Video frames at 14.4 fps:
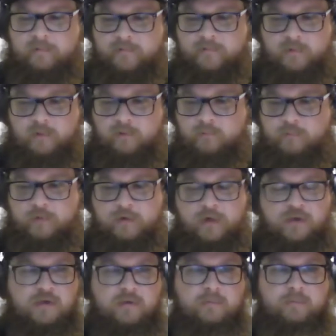sort of
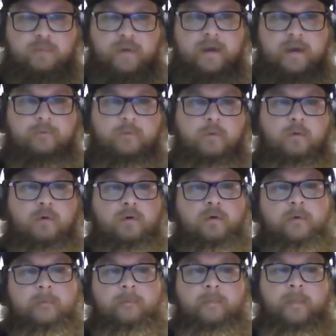production plant
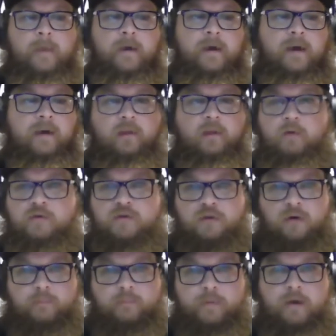for Lone
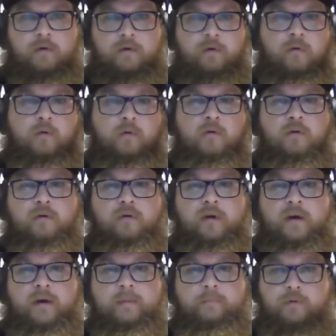Star beer
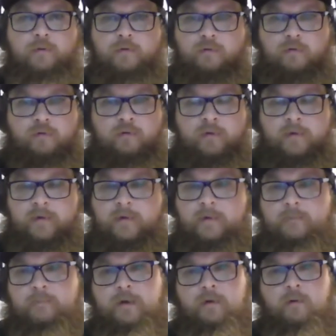or Pearl
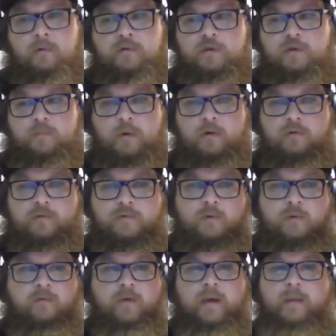beer, which are both
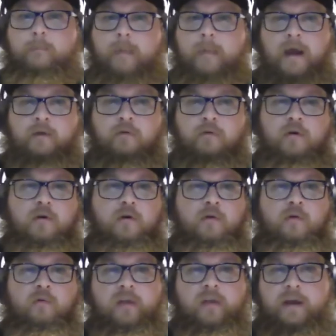sort of like
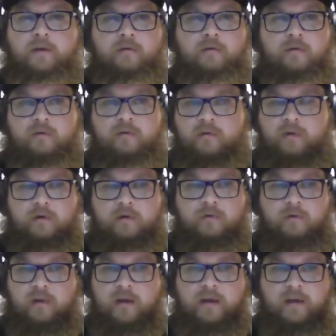macro later
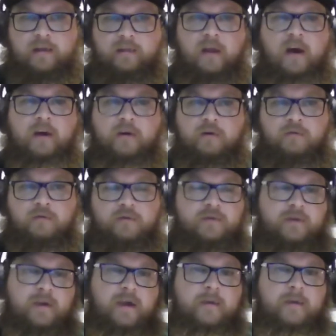lagers,